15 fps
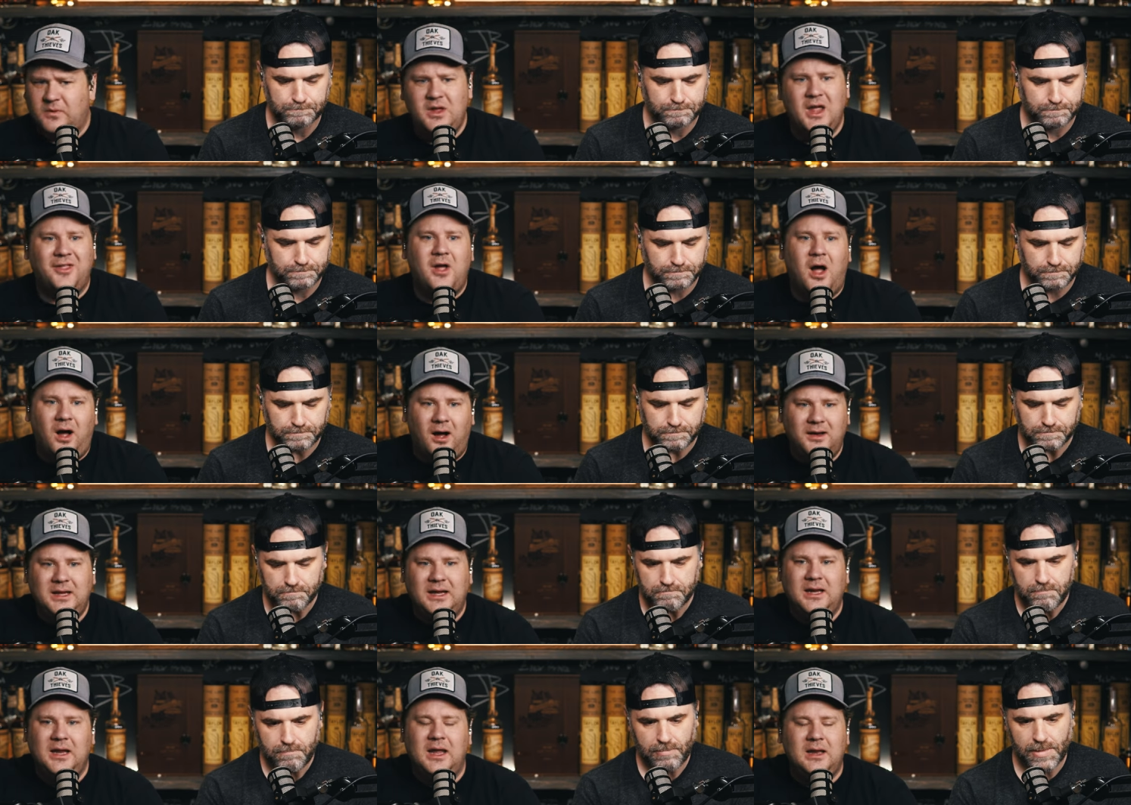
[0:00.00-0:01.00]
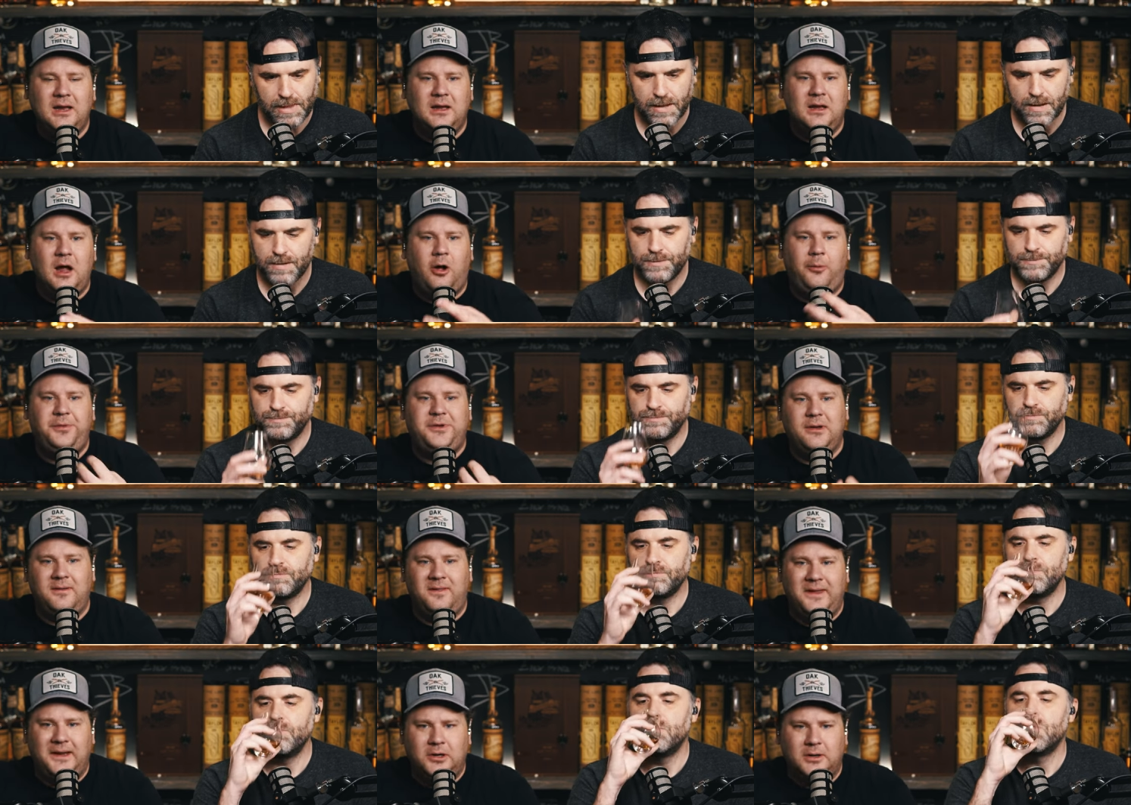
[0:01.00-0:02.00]
Speaker 1: Yeah, the honey, it, it helps it
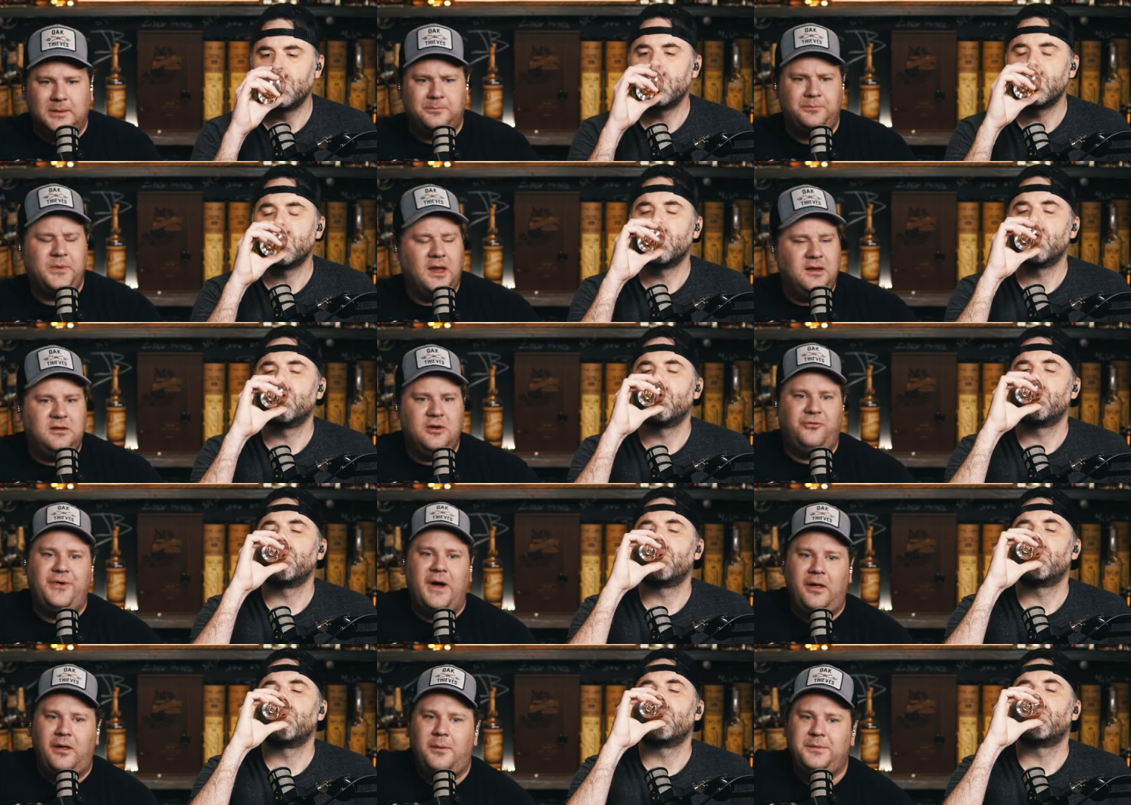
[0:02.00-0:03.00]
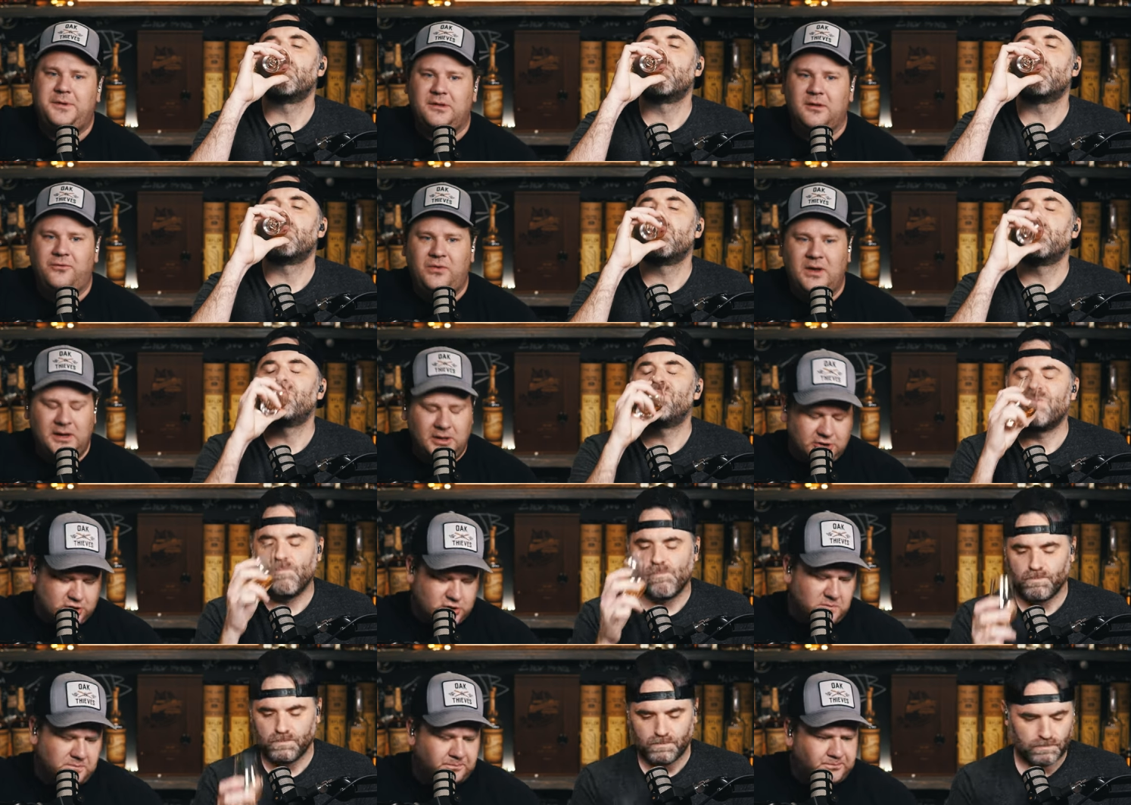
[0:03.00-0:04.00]
linger. It develops the
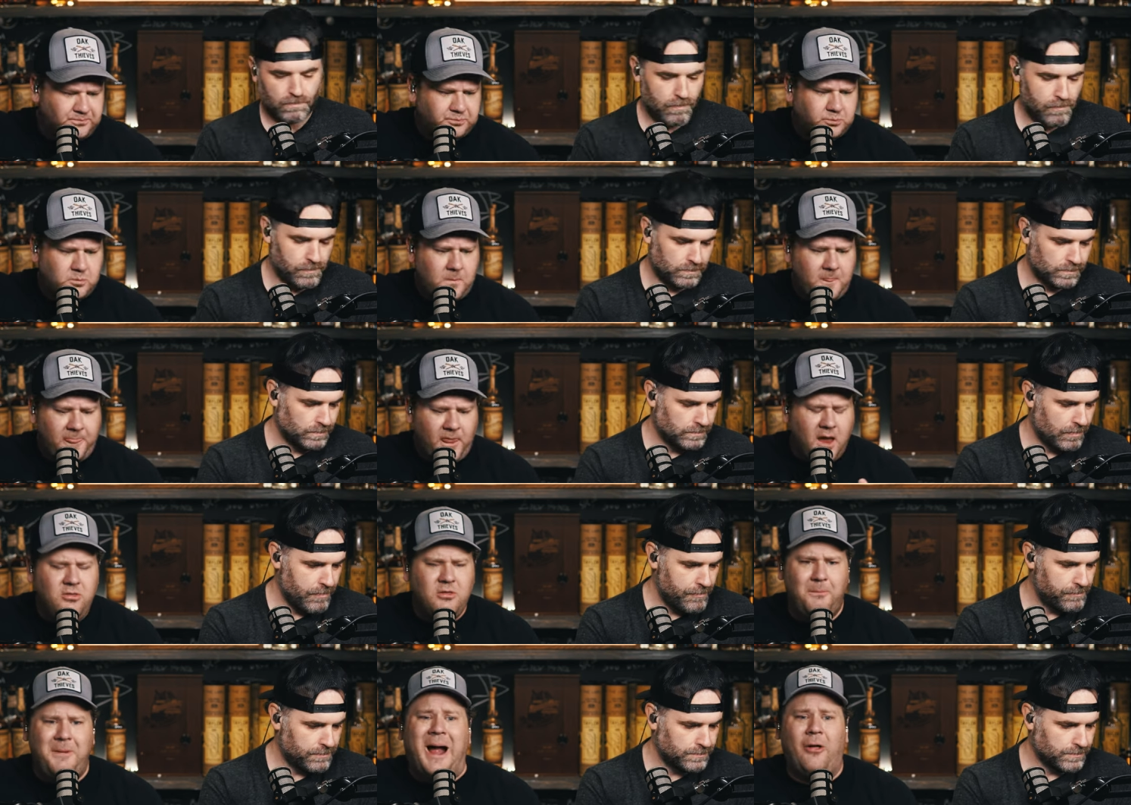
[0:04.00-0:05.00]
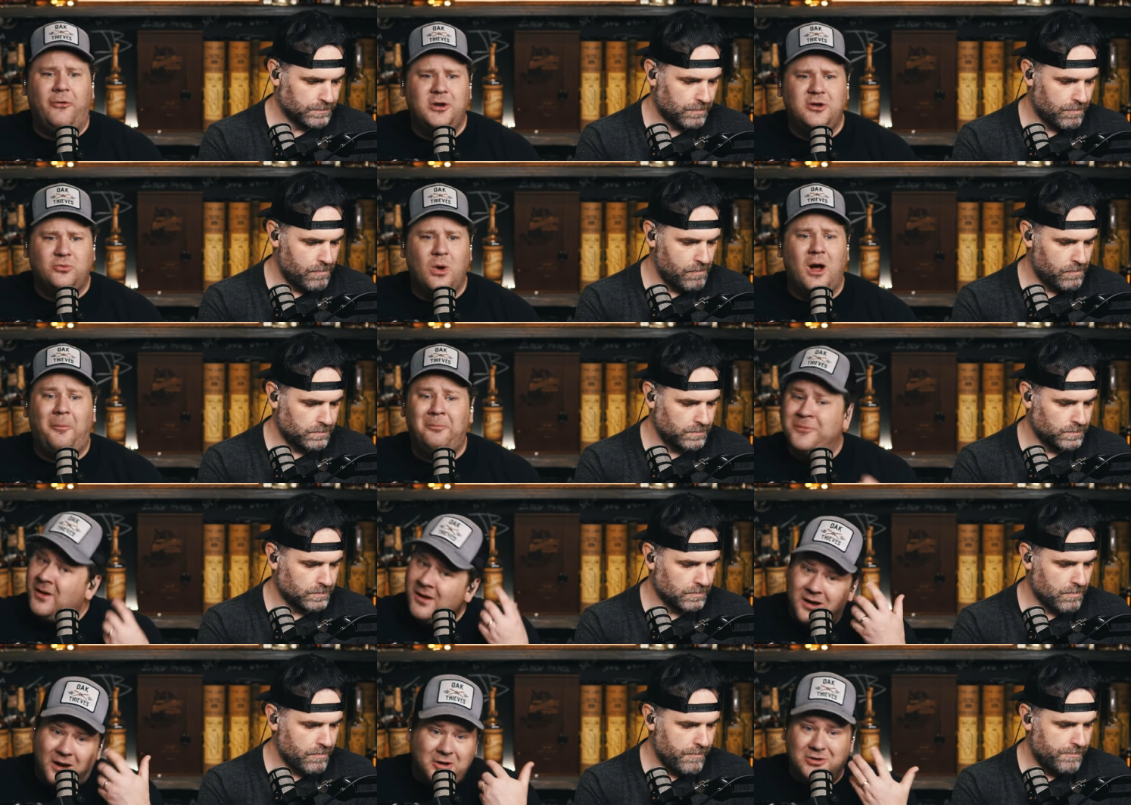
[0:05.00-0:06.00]
finish and the palate as well.
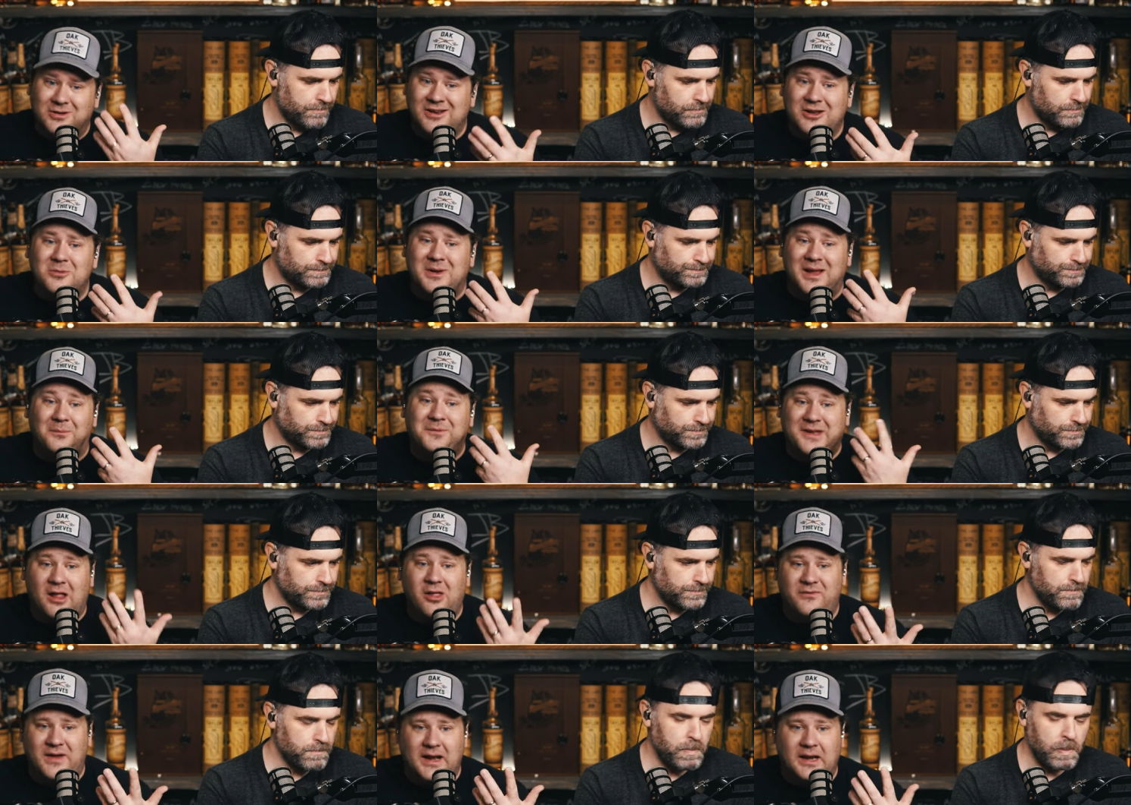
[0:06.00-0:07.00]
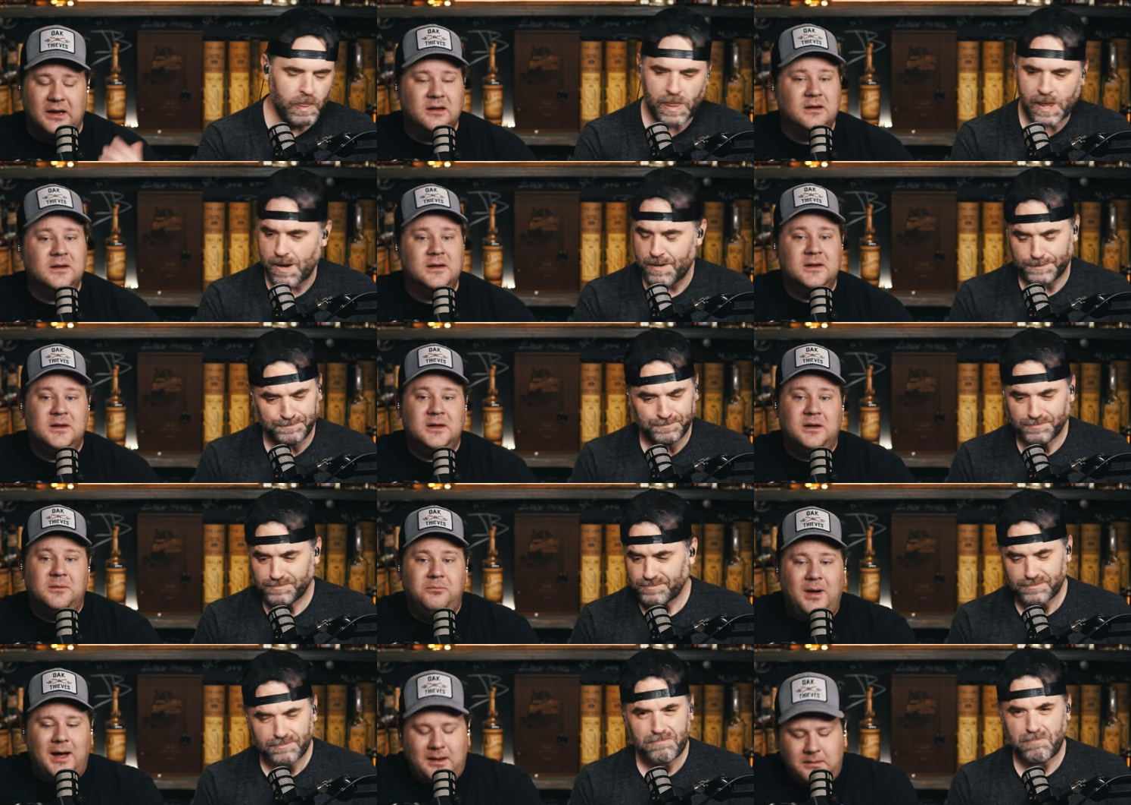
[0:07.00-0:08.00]
I, you can hear me. I'm salivating.
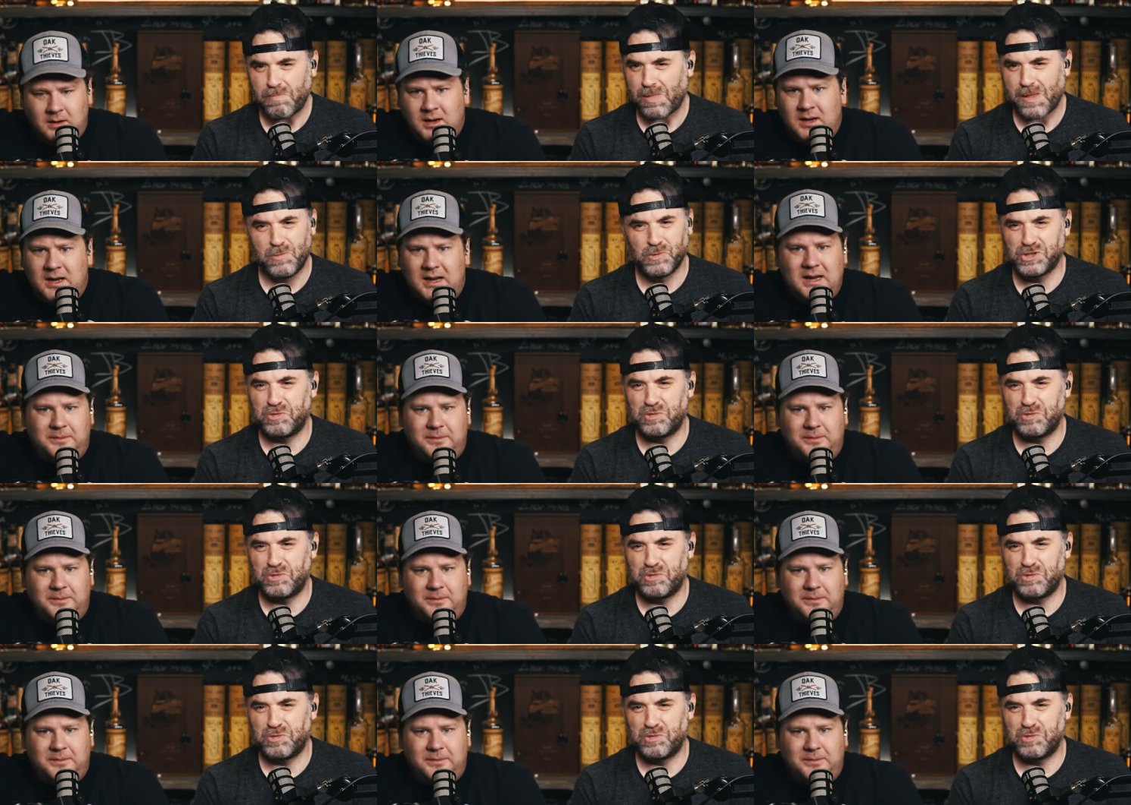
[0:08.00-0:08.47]
But we're